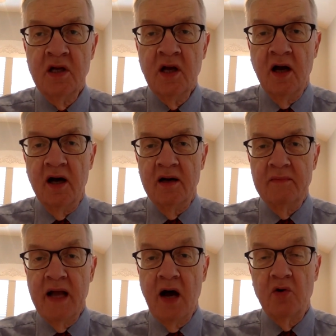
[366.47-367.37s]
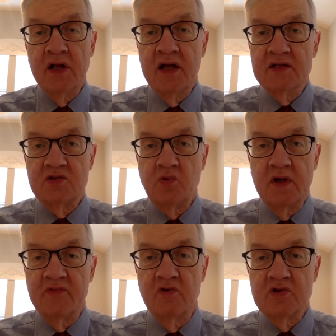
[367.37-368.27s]
Nowadays,
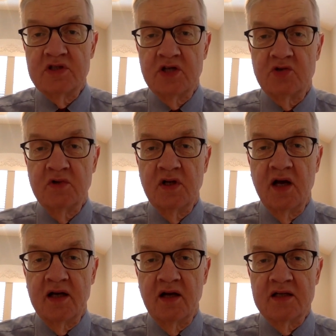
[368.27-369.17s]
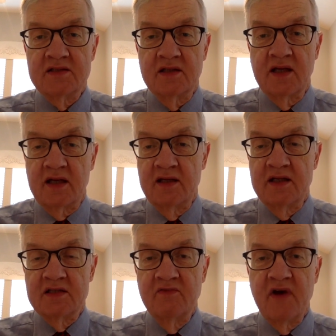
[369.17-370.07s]
21st century diagnostic
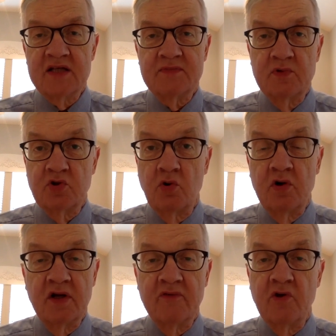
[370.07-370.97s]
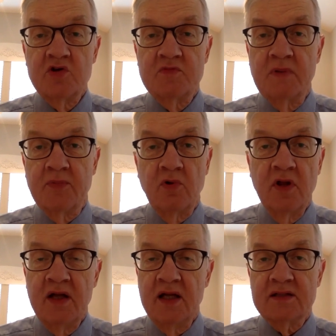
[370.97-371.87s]
techniques, the vast majority of those people,
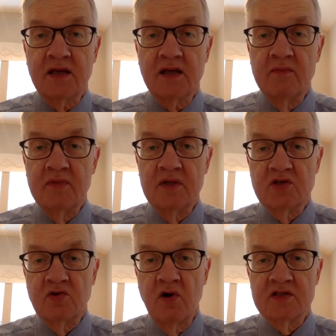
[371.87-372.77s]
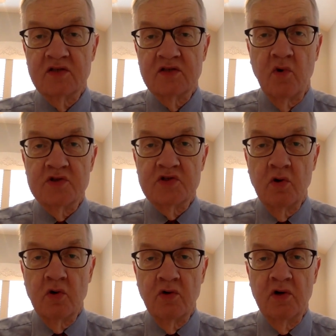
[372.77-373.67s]
it's going to be stress of one
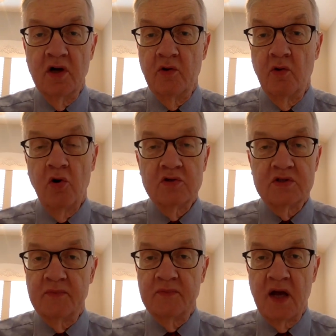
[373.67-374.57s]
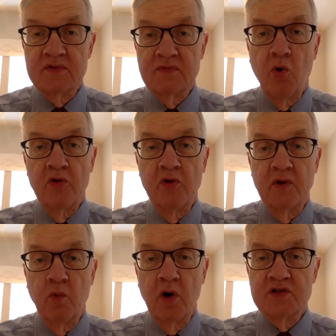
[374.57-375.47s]
sort or another, or sometimes more
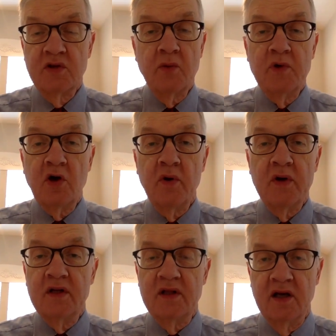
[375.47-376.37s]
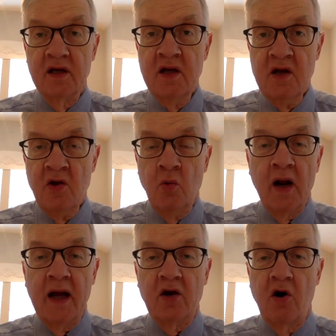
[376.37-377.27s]
than one. So then we go into what
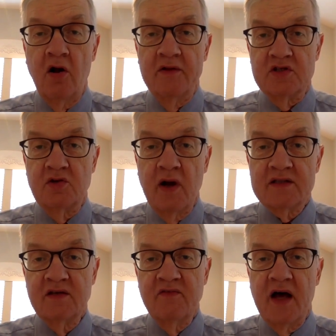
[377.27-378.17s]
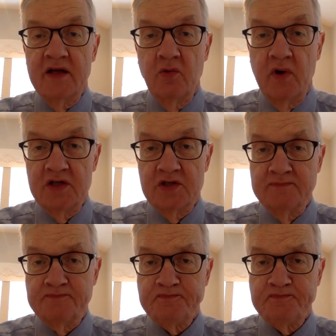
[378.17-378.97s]
I call the stress evaluation.